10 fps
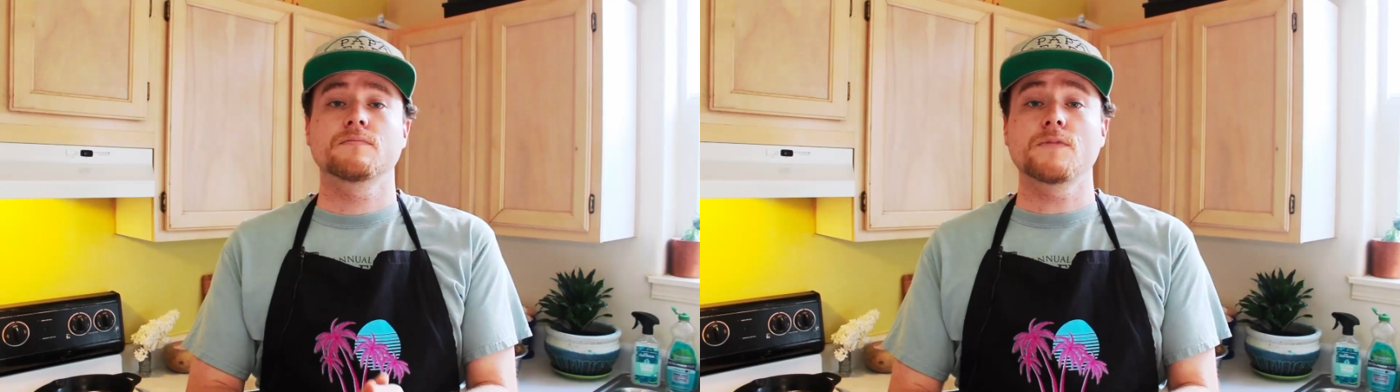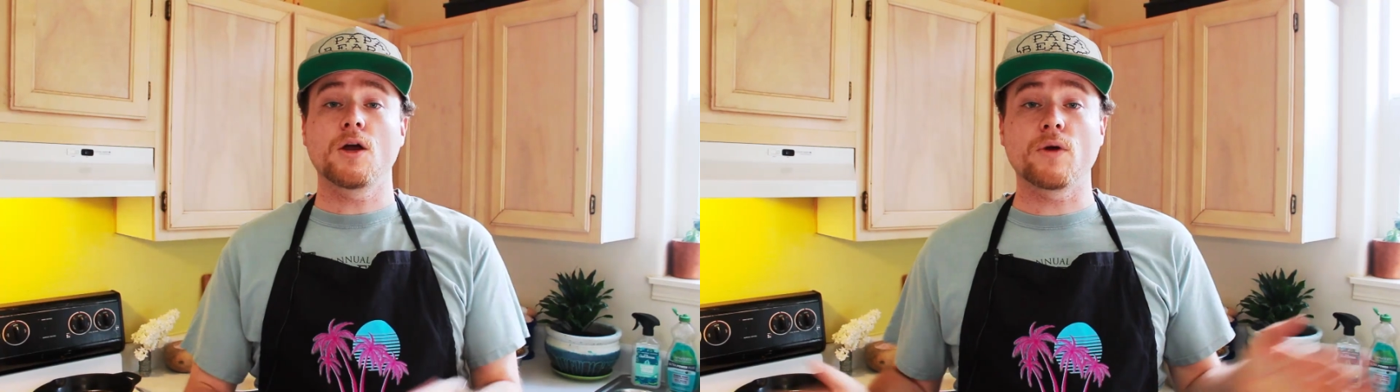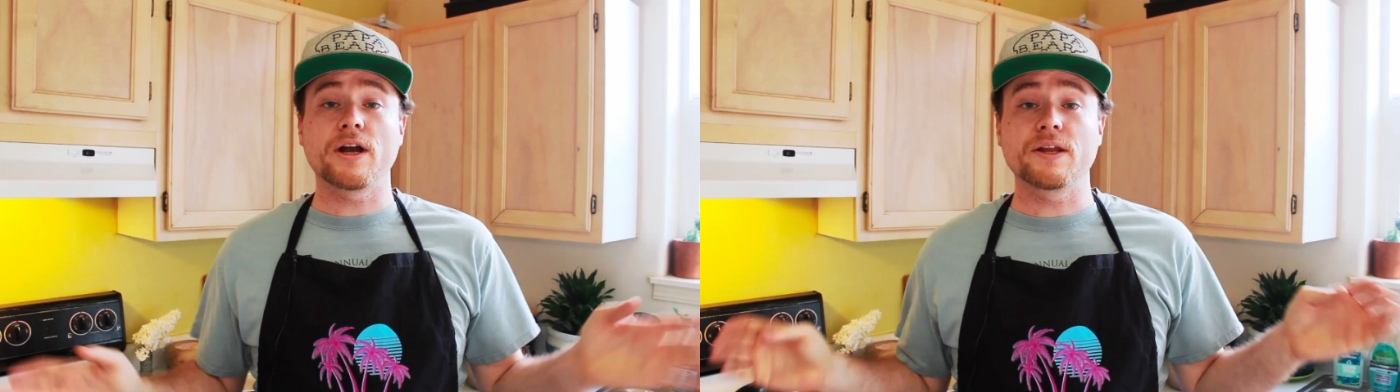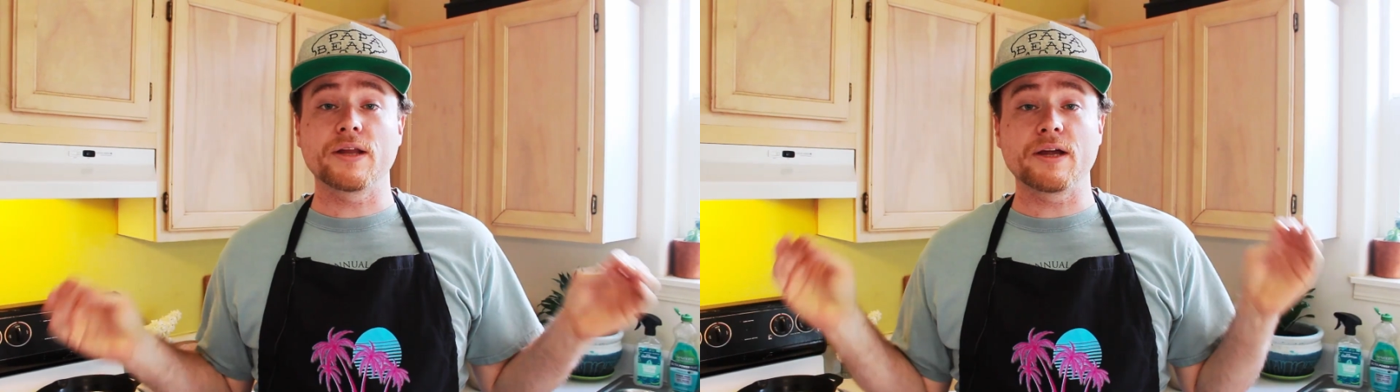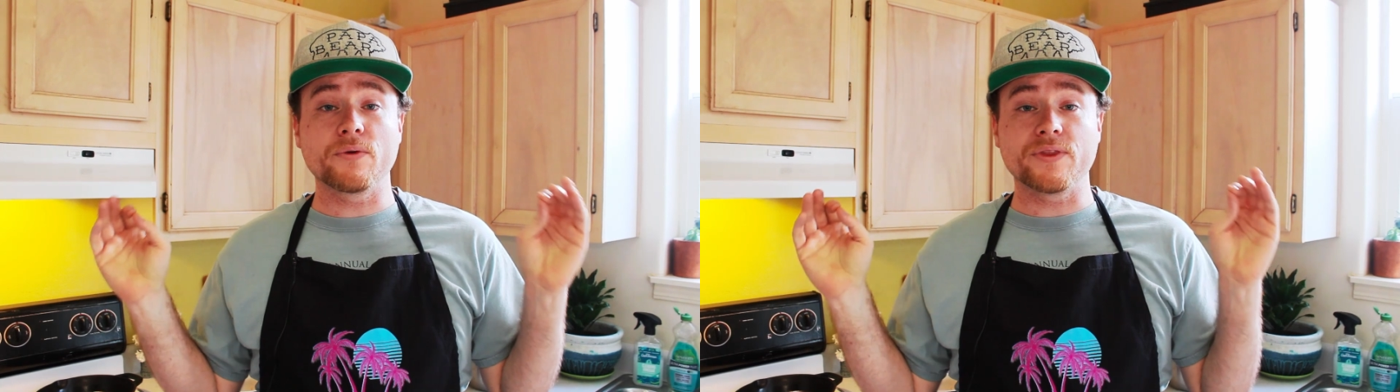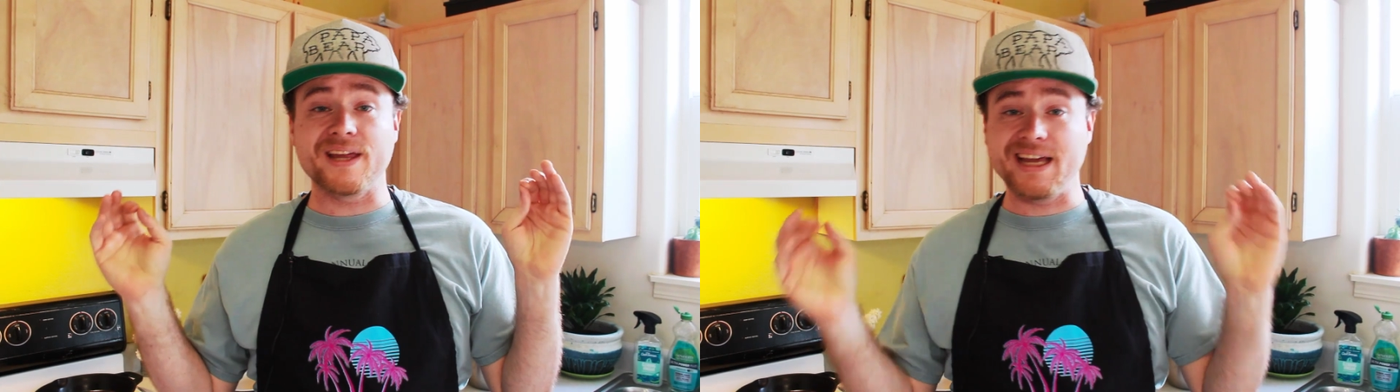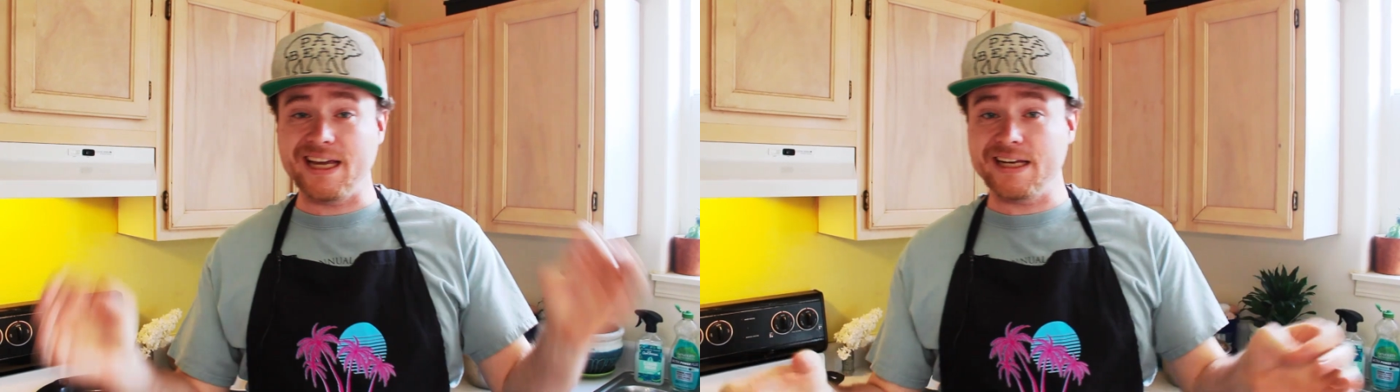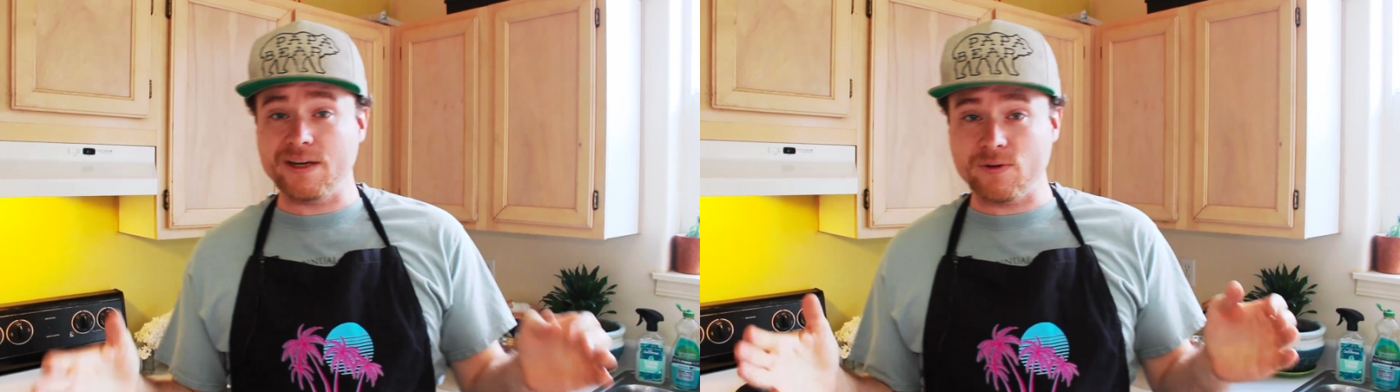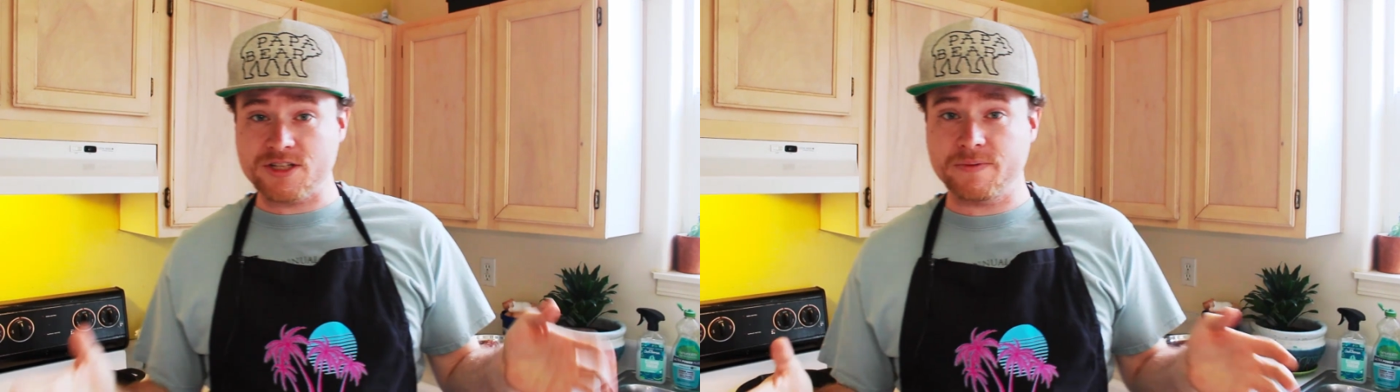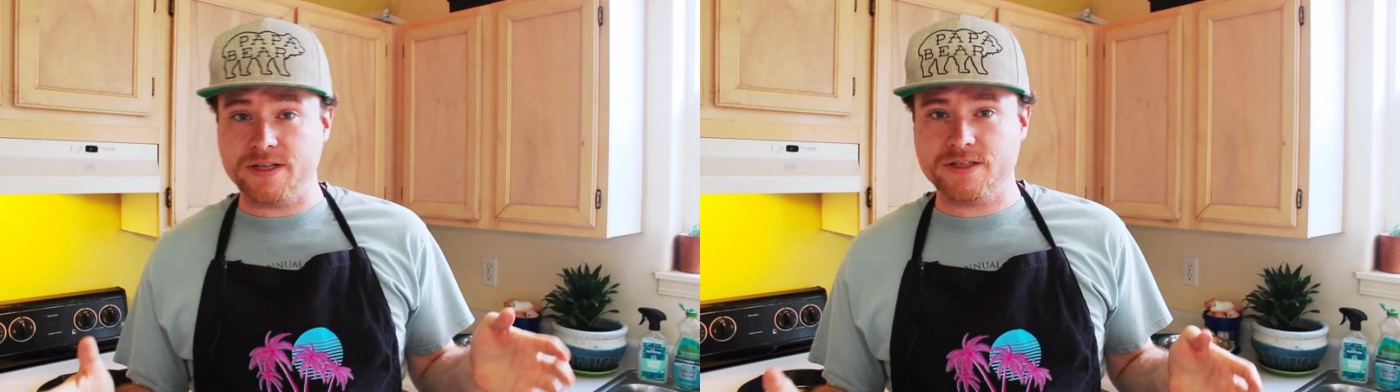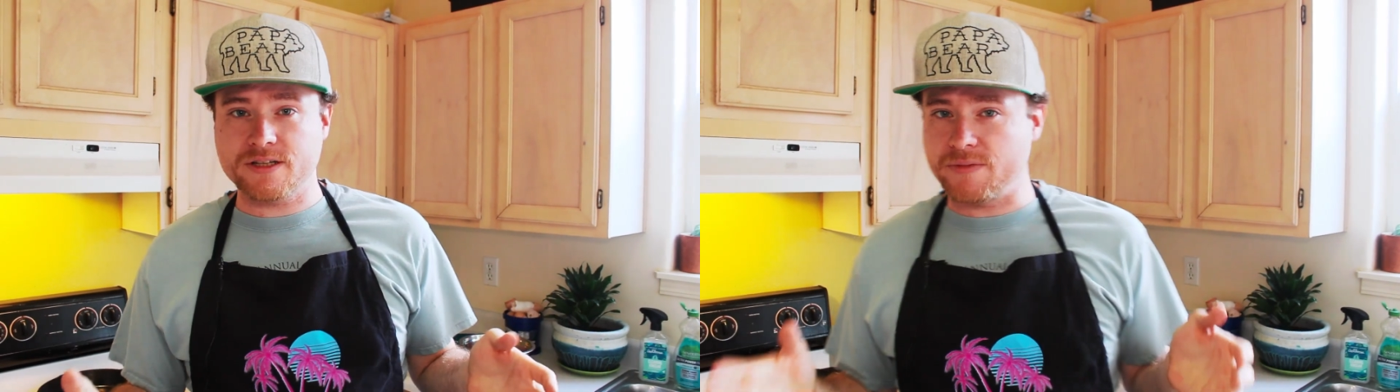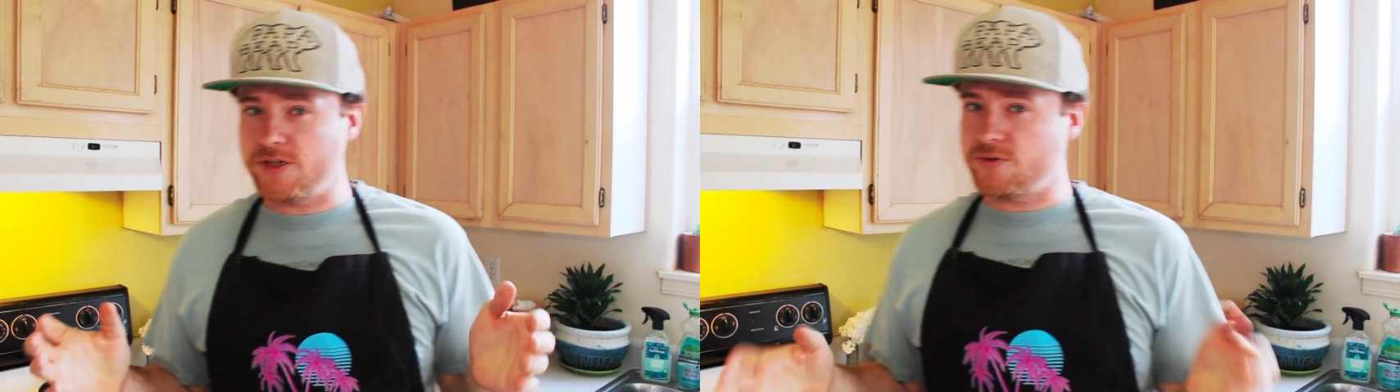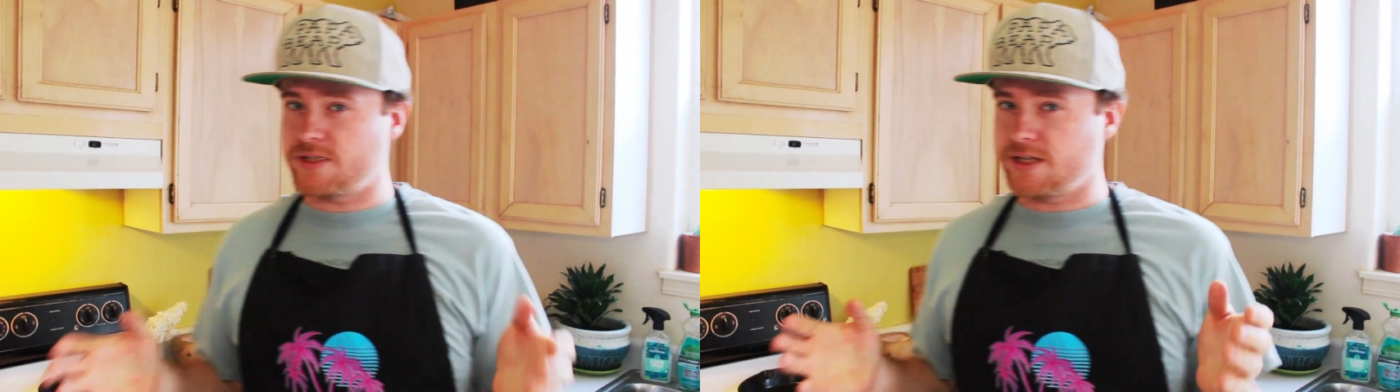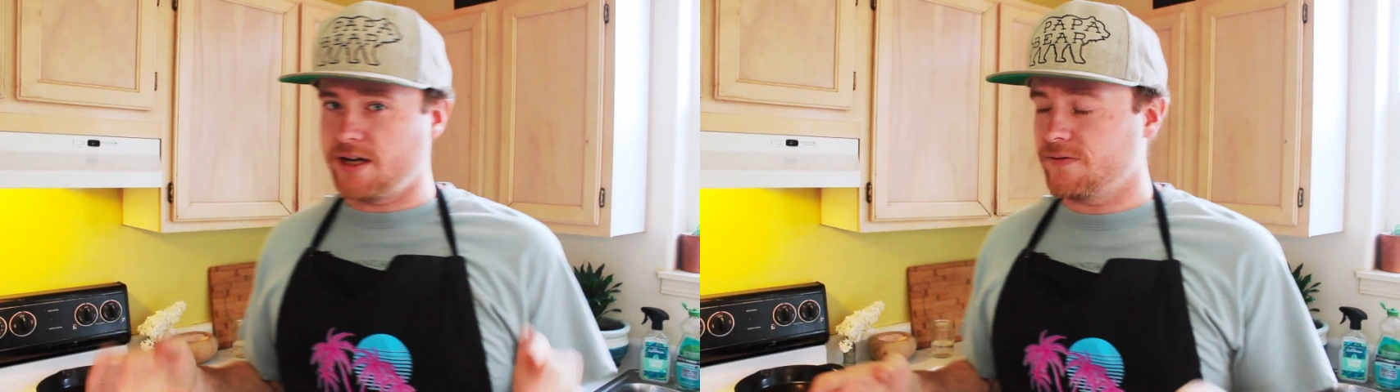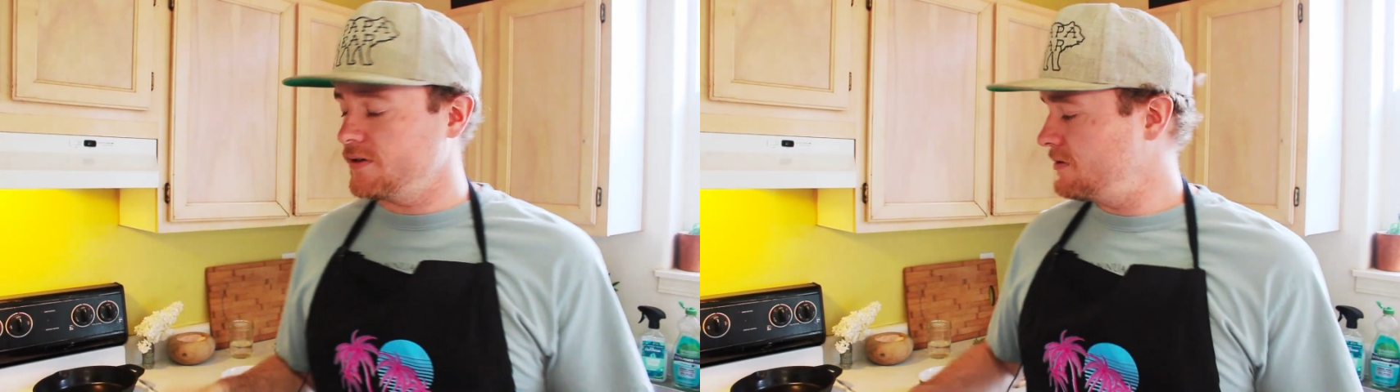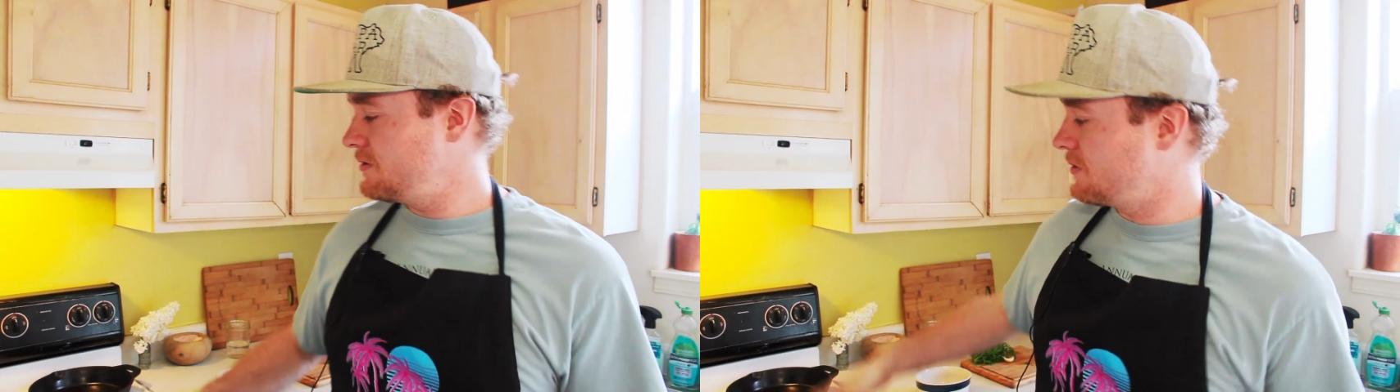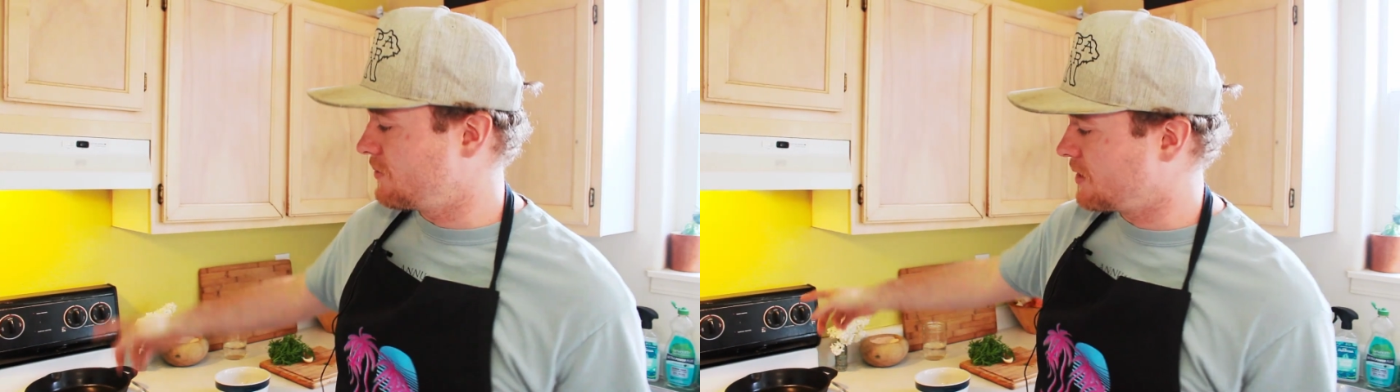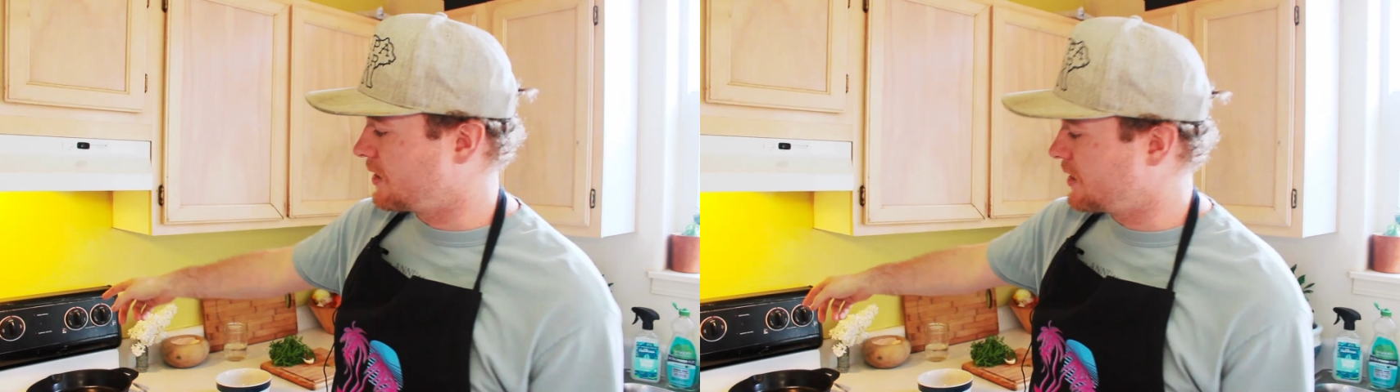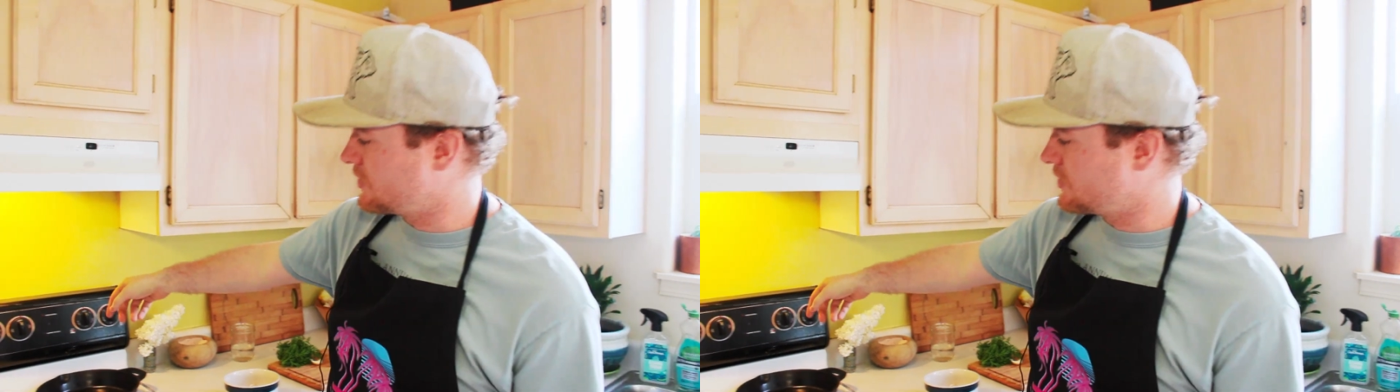Alrighty, like with any recipe that's going to be used in the oven, we're going to